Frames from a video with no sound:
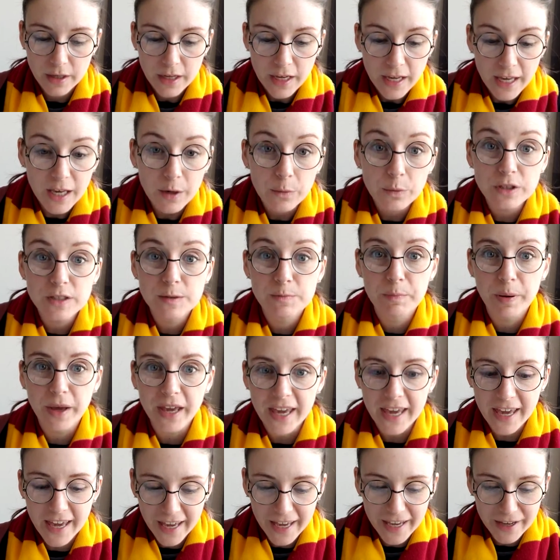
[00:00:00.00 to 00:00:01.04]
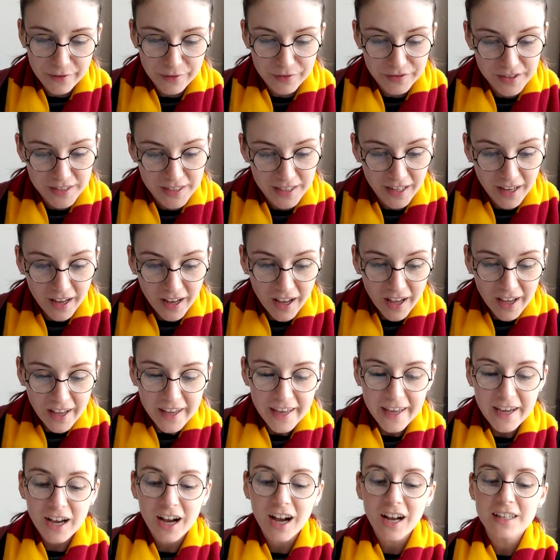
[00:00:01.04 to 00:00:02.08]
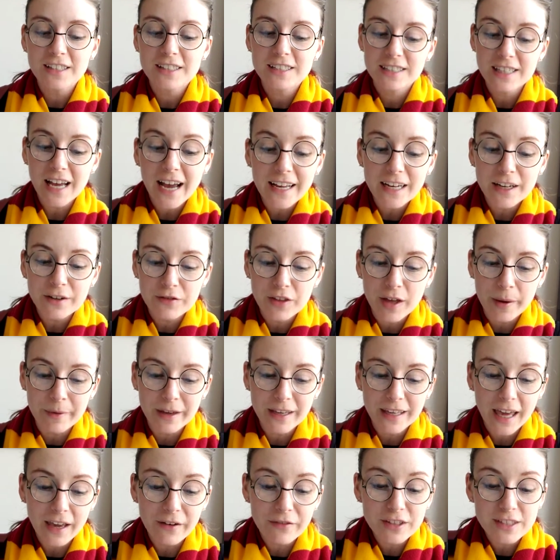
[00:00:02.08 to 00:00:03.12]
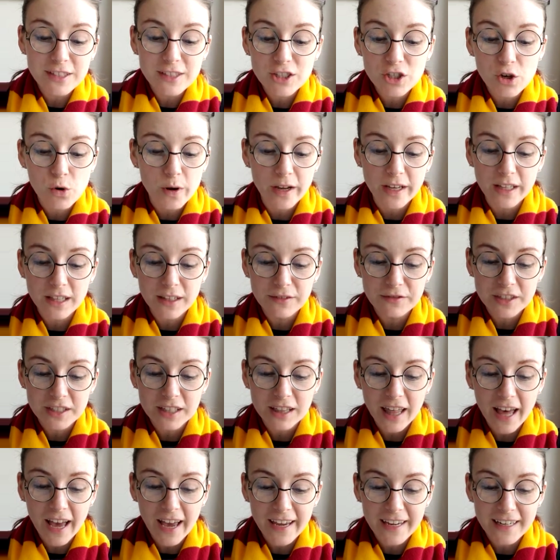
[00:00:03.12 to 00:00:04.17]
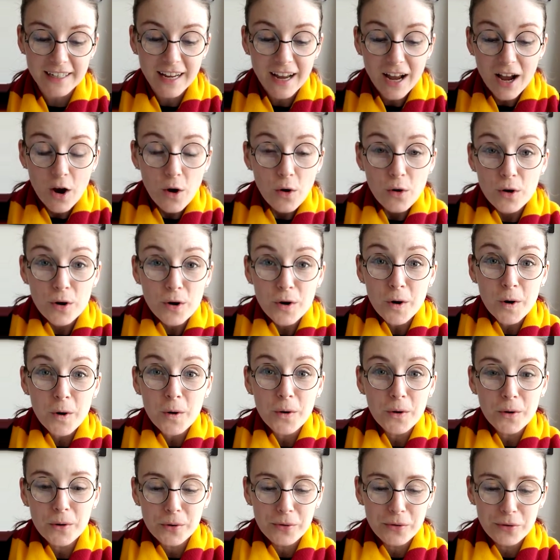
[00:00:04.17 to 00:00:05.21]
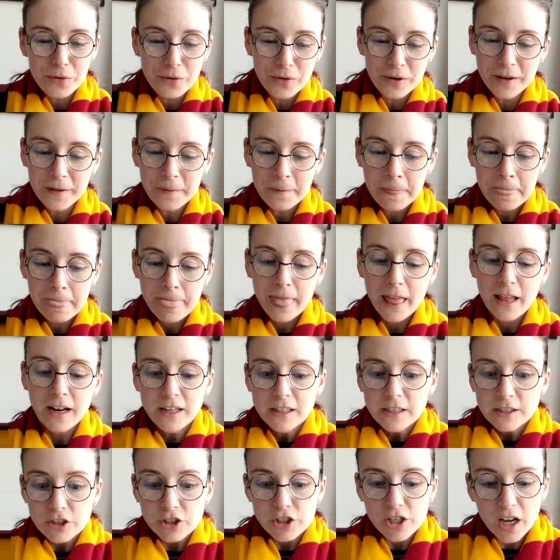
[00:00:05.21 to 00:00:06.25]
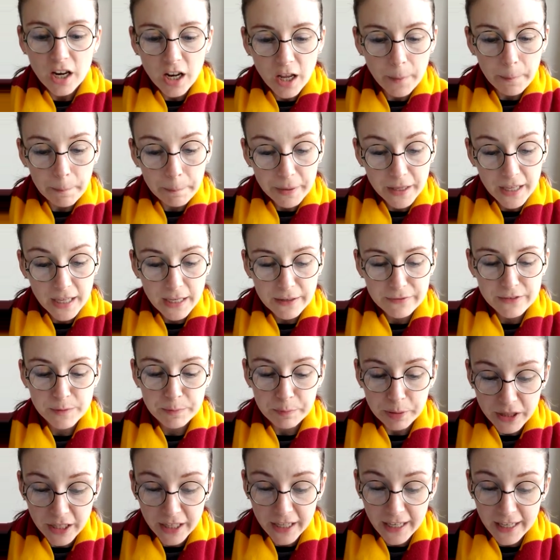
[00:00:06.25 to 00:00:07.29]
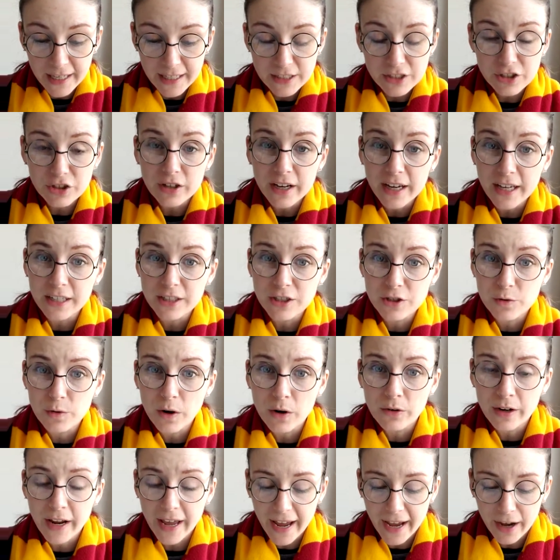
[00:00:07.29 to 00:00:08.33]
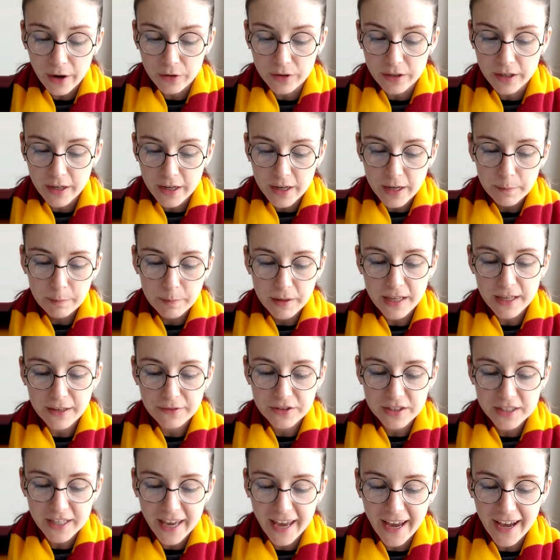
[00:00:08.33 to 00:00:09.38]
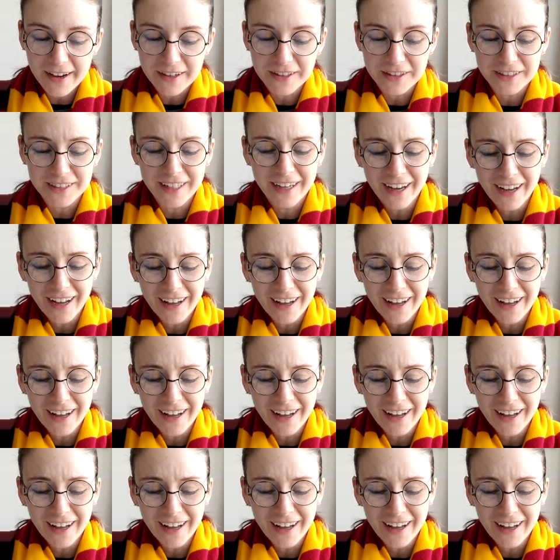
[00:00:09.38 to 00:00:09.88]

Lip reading: It was Peeves. He caught sight of them and gave a squeal of delight. "Woo!" "Shut up, Peeves, please. You'll get us thrown out." Peeves cackled.